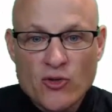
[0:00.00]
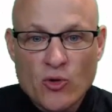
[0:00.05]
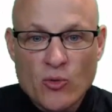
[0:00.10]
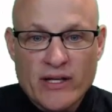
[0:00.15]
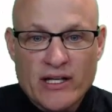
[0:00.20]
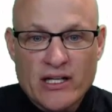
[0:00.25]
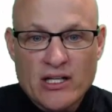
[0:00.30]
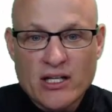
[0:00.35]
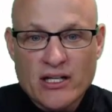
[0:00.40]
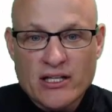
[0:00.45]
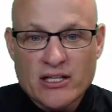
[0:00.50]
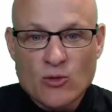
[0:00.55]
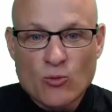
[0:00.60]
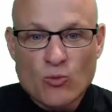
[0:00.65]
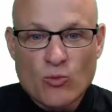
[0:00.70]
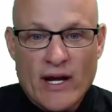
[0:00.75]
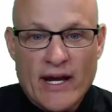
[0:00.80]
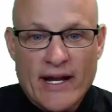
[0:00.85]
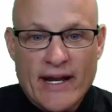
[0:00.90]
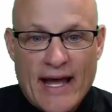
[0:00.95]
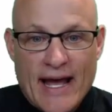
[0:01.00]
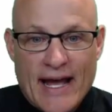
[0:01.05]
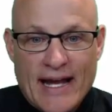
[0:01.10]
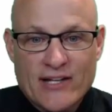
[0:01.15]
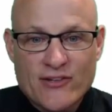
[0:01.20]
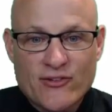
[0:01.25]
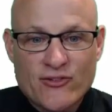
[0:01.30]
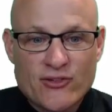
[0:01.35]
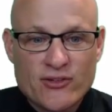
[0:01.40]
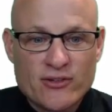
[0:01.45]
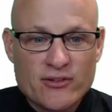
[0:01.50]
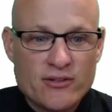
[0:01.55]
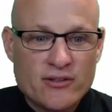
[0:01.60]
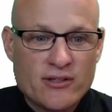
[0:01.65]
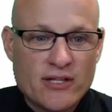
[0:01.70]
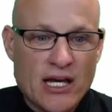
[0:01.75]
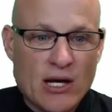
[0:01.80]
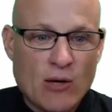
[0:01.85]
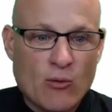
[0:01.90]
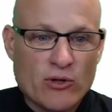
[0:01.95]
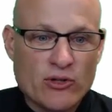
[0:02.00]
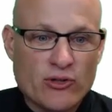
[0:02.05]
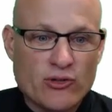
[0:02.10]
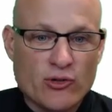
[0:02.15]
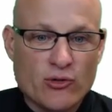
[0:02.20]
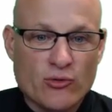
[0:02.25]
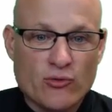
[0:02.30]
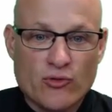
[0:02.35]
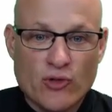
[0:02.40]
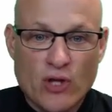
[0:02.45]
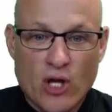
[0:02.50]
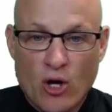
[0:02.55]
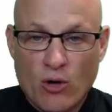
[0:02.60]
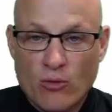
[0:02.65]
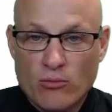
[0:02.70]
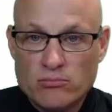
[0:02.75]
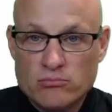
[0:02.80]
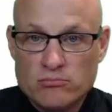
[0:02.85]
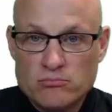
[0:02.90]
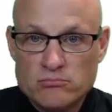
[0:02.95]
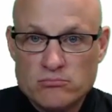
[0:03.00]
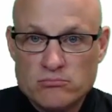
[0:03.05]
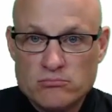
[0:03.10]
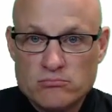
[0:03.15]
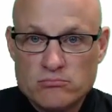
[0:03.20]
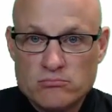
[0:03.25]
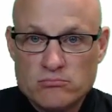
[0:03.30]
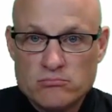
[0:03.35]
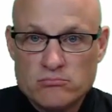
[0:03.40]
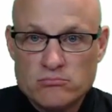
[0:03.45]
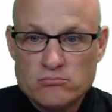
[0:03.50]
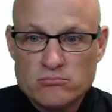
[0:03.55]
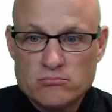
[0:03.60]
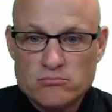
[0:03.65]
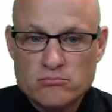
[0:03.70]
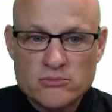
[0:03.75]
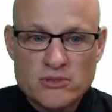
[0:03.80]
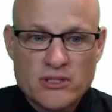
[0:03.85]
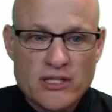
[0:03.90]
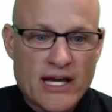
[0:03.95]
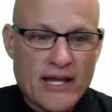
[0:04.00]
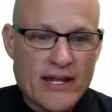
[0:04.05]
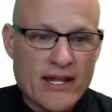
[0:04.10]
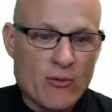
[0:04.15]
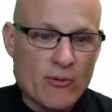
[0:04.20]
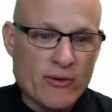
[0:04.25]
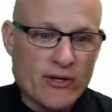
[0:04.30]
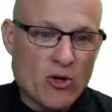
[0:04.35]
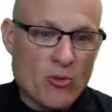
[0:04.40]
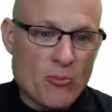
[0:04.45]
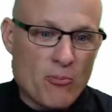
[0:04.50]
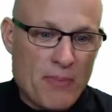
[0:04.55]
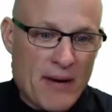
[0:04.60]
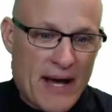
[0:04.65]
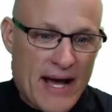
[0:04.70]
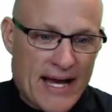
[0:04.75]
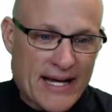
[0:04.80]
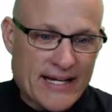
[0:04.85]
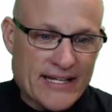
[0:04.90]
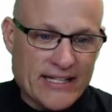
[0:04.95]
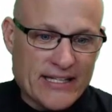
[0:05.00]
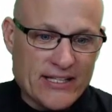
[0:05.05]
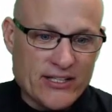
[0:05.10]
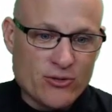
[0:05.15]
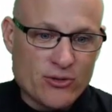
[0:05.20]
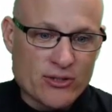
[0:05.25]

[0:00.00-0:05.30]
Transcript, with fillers: so we click the red X and we choose no. and then we go back